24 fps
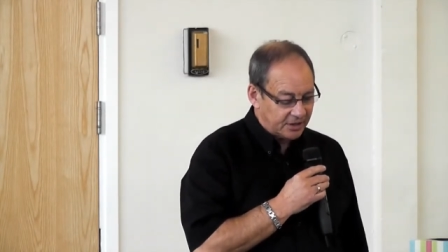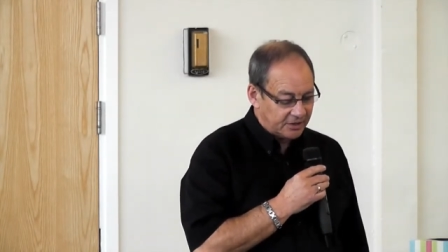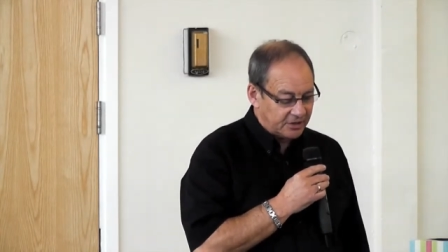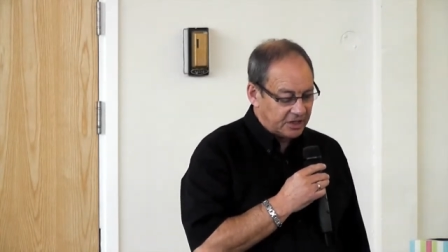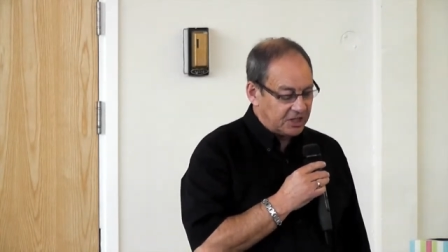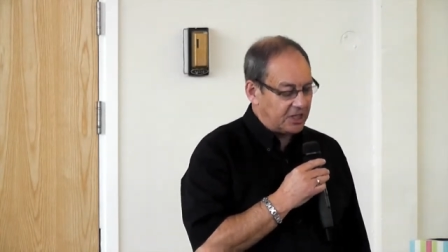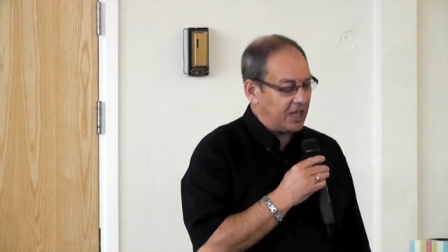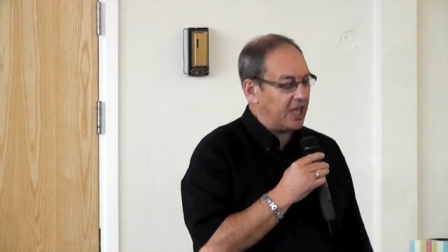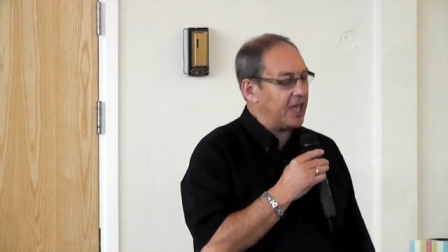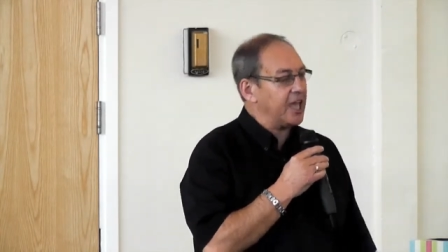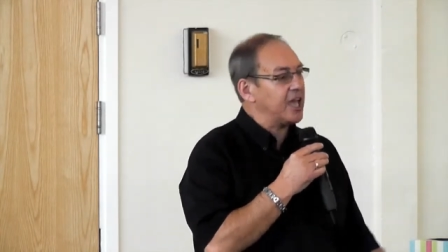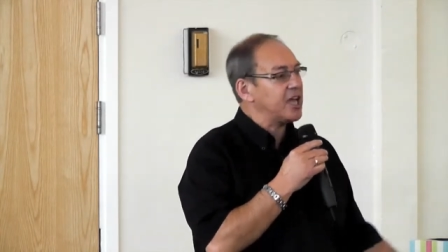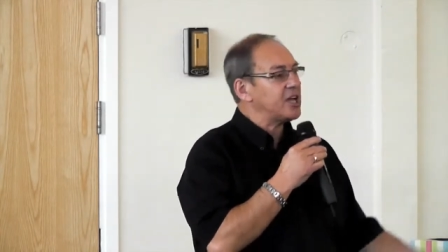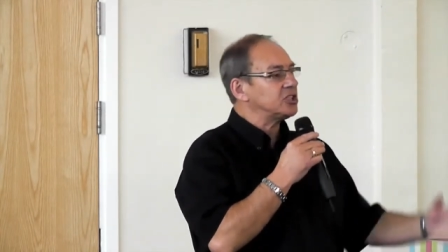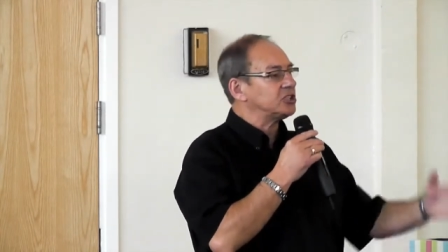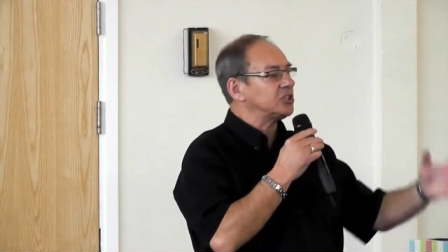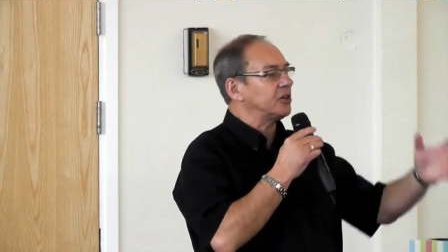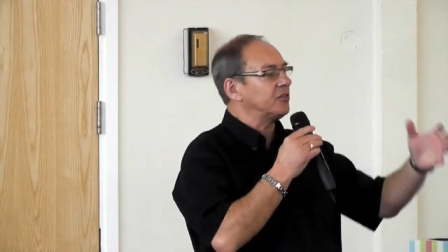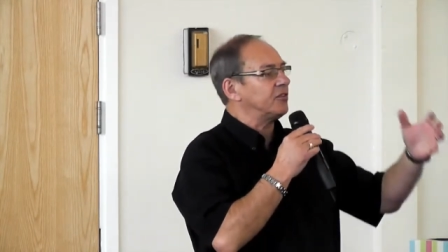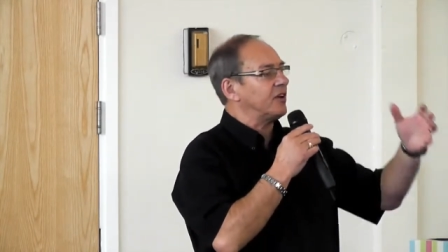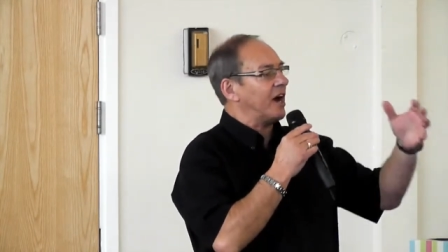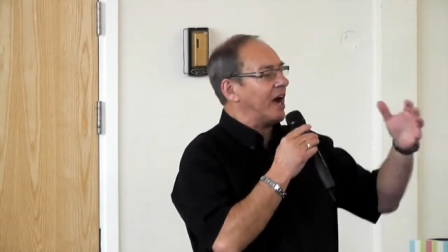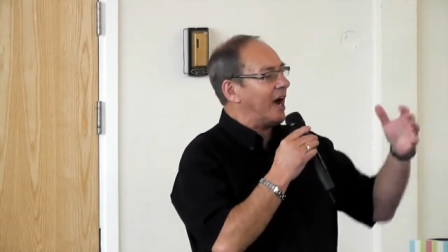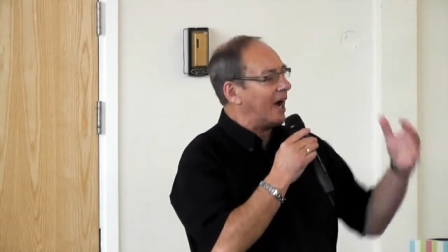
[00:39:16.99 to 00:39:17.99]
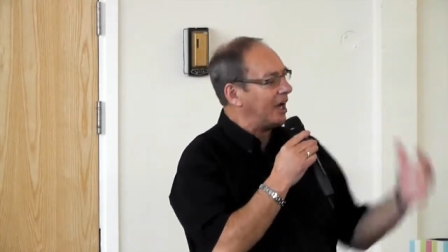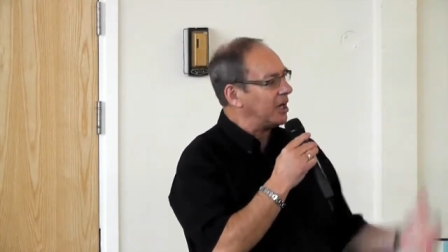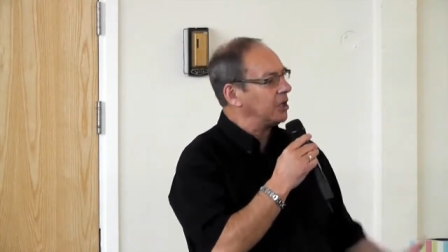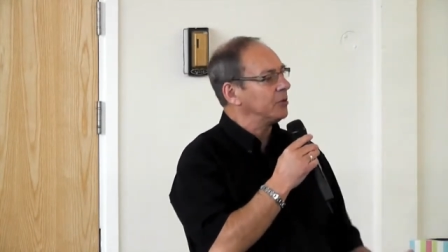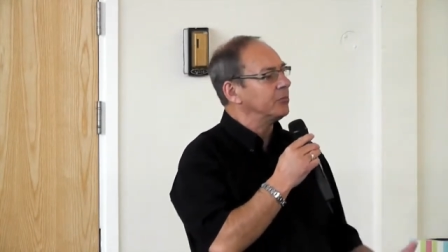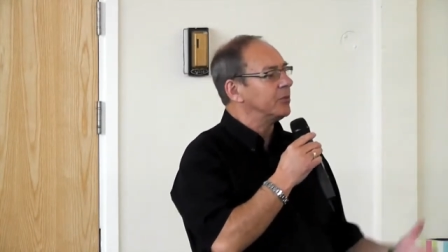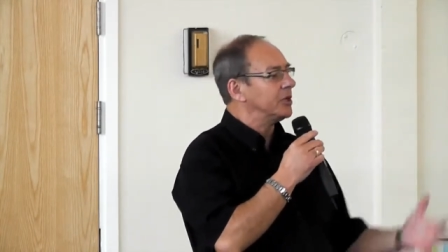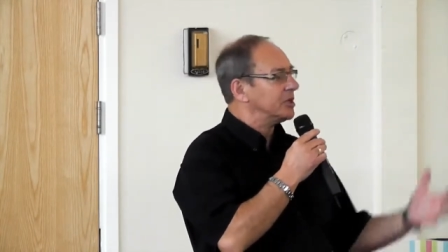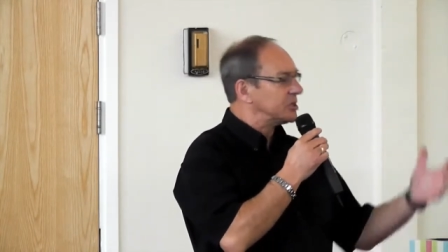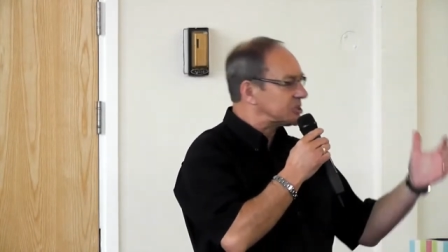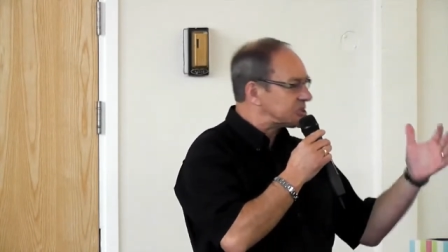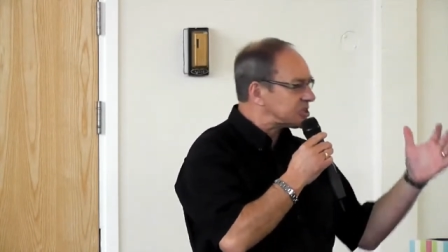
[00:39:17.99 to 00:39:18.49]
The age of
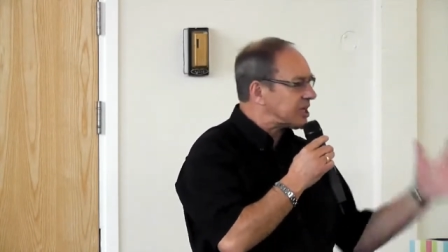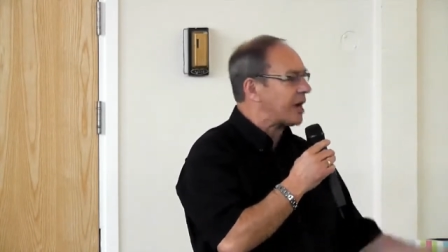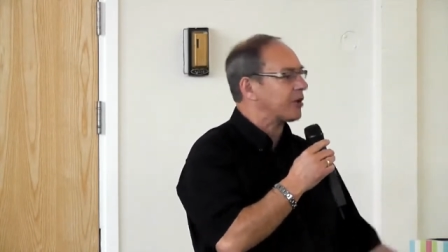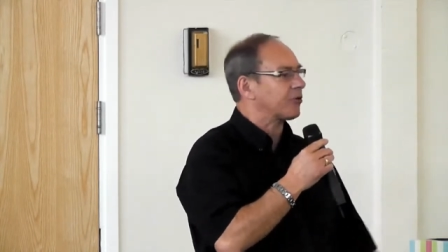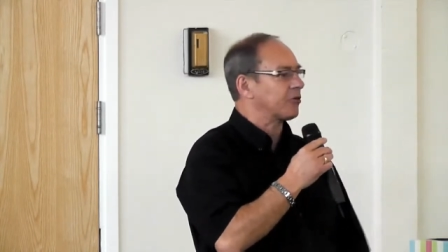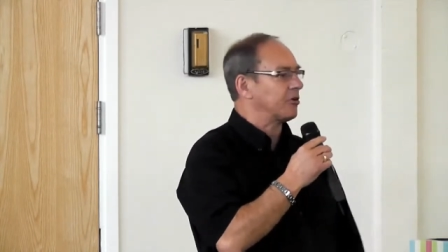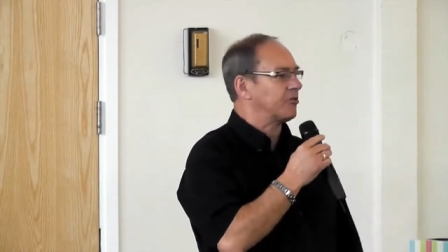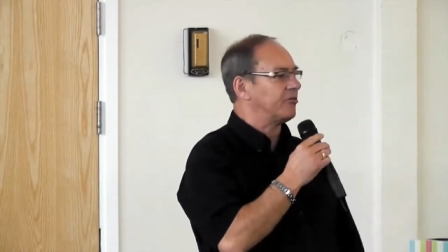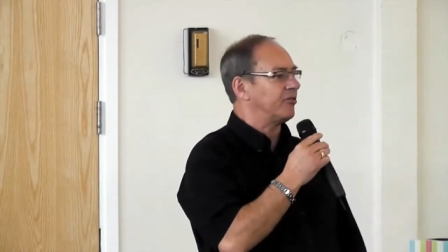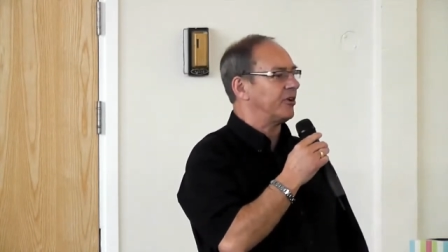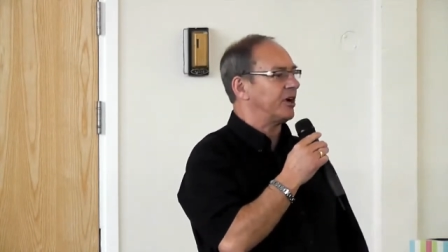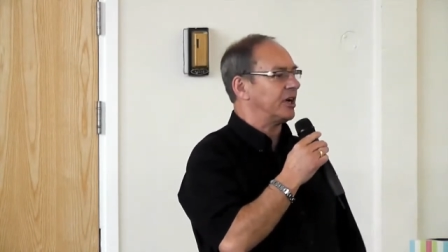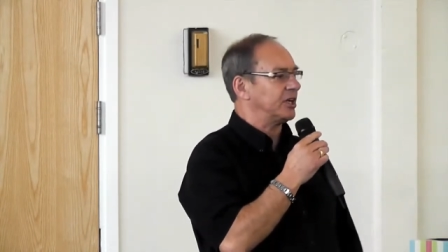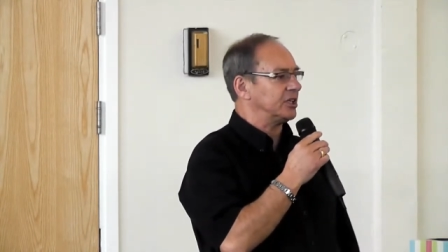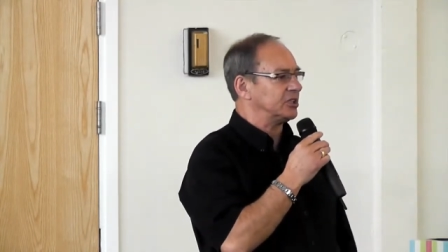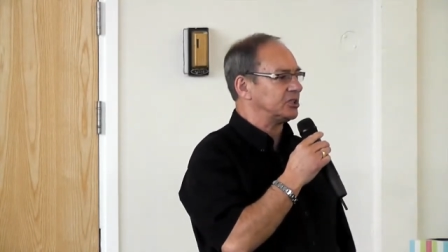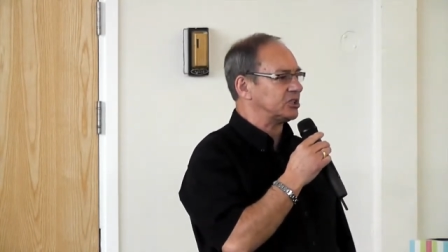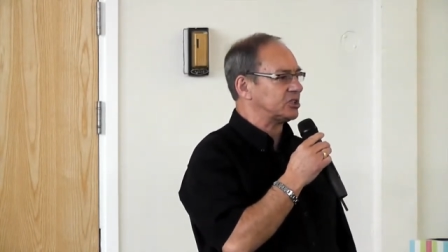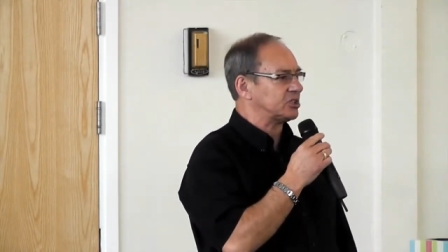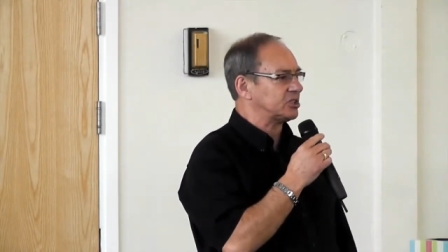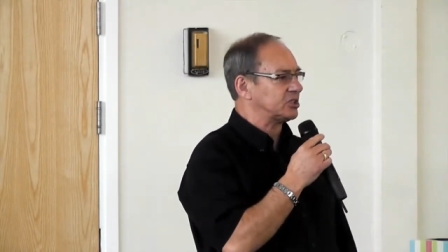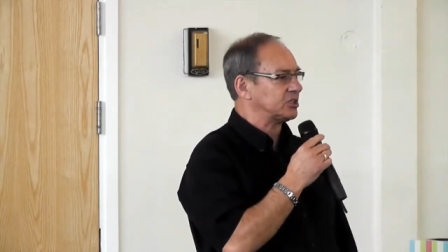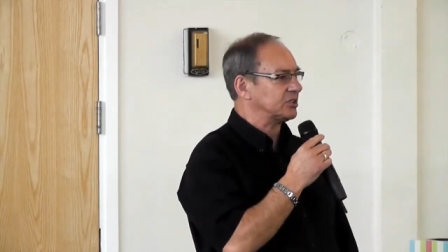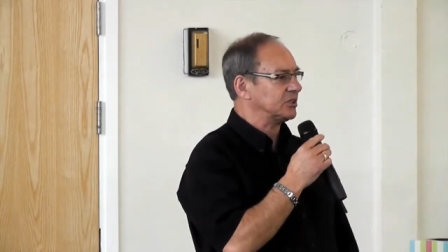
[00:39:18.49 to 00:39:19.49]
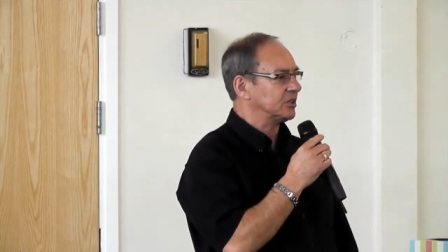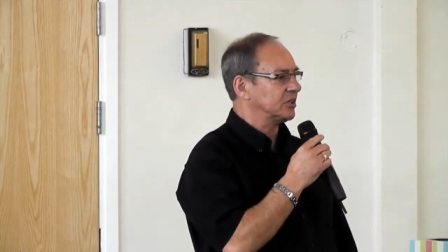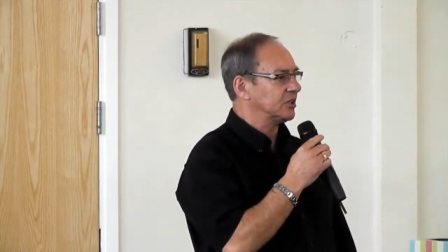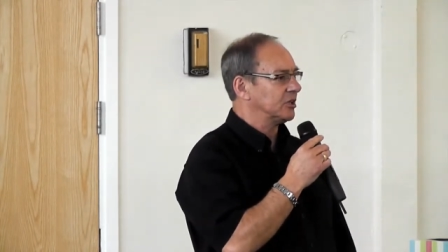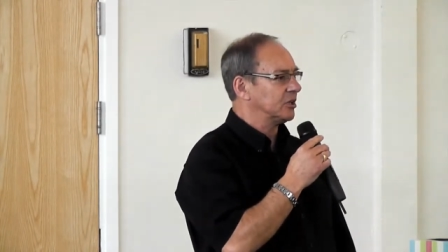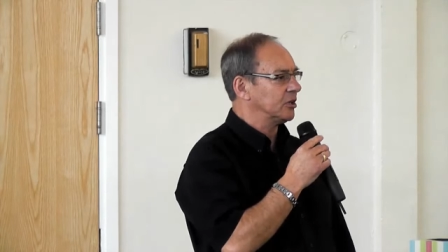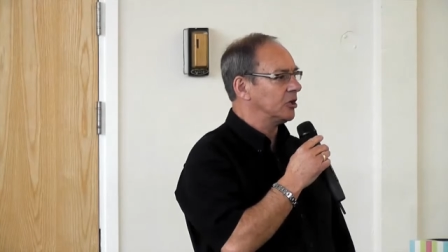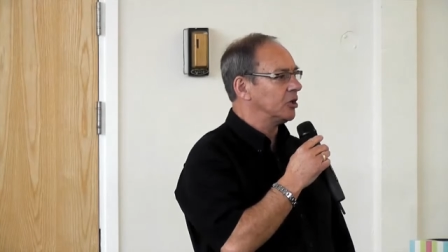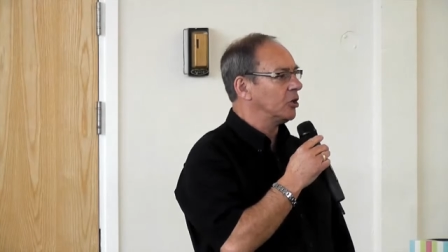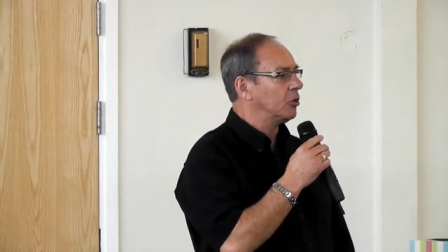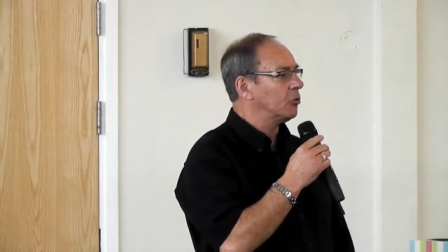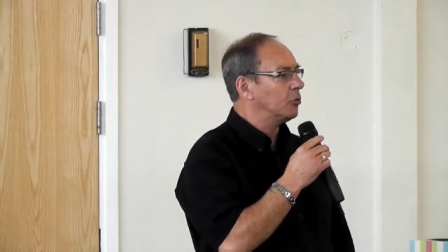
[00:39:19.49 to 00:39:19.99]
animal sacrifice
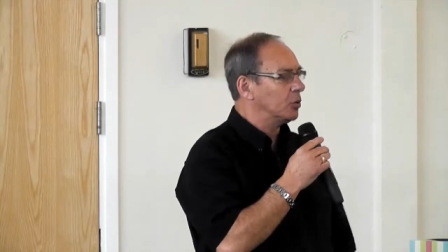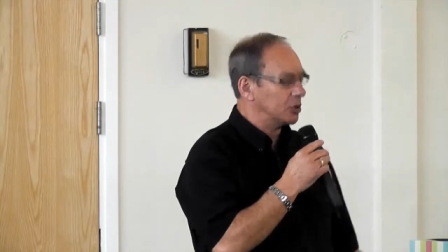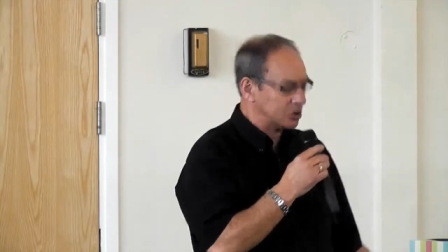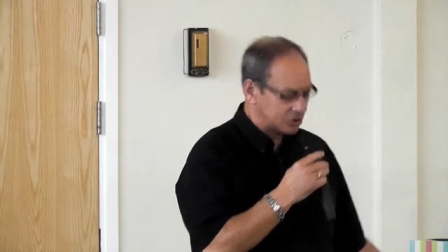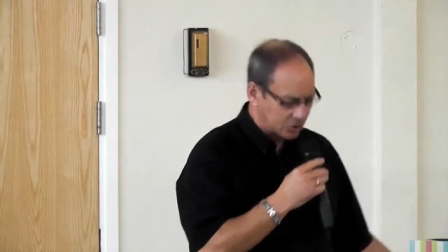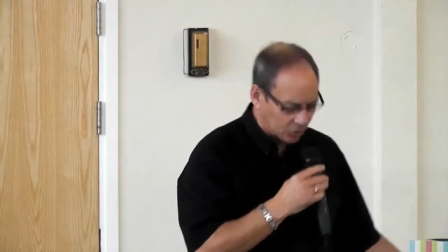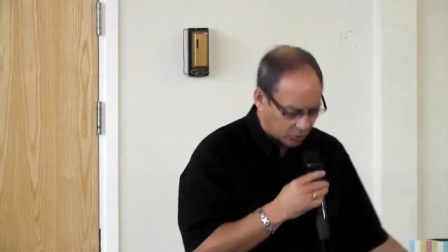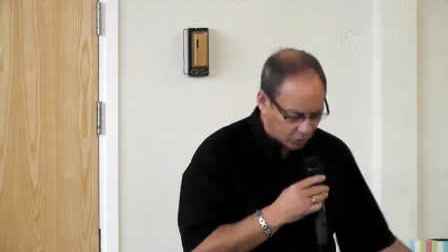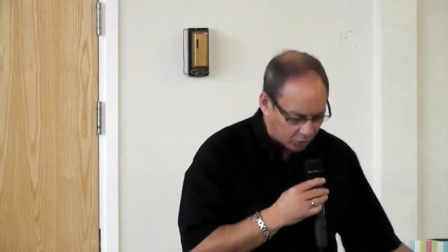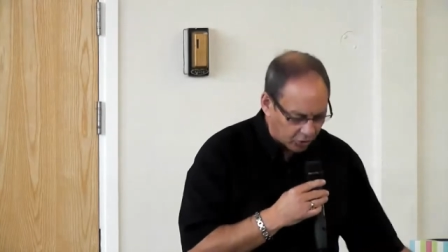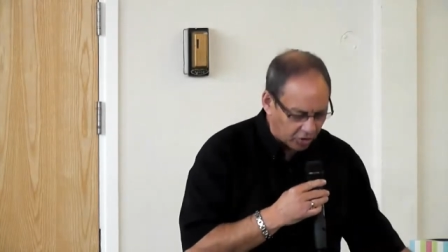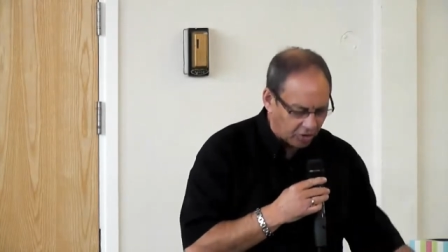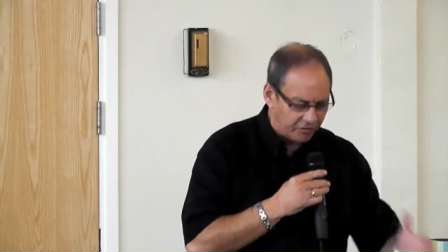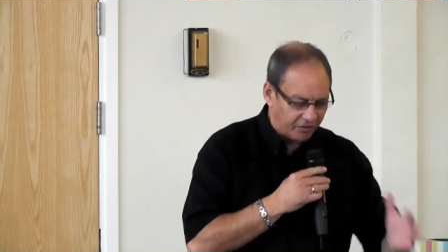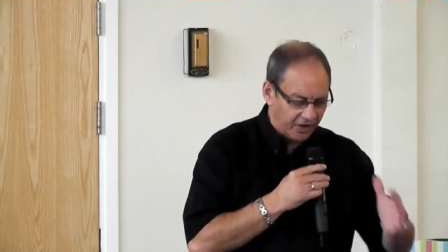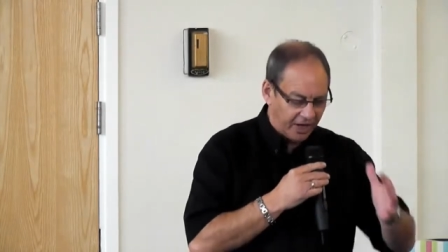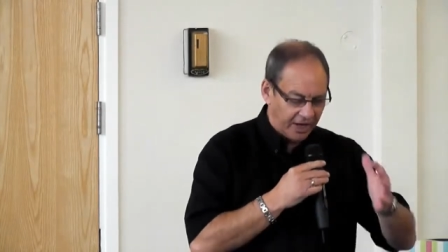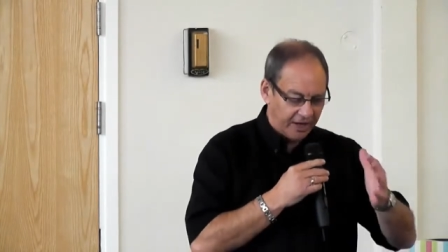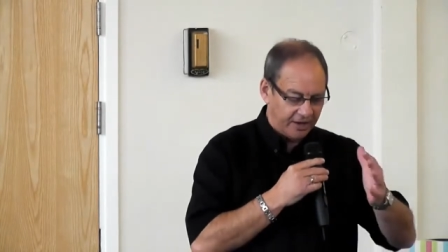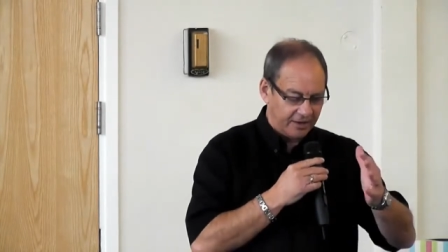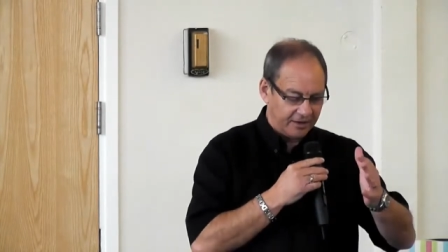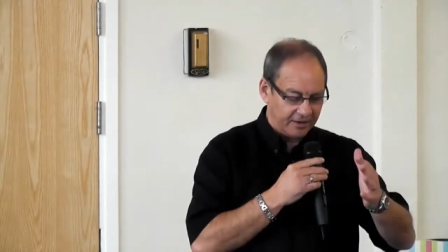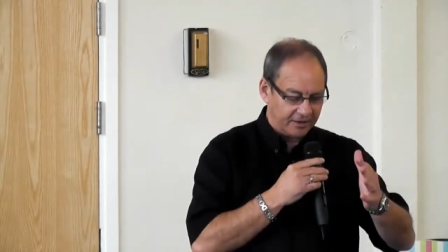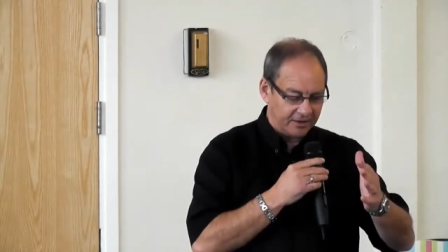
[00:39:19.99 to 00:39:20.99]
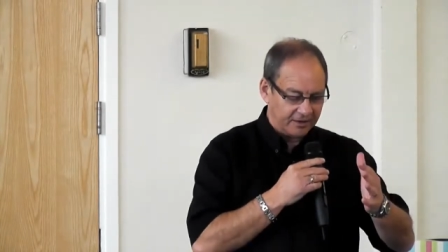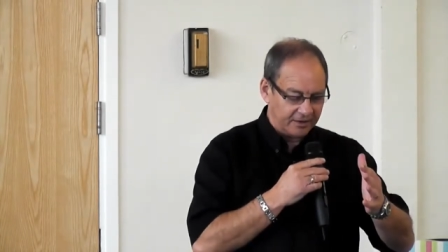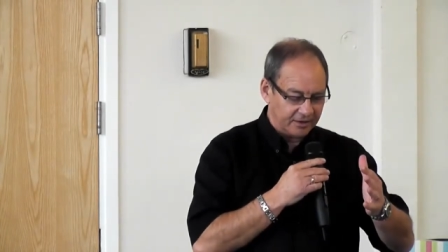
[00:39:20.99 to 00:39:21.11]
was over.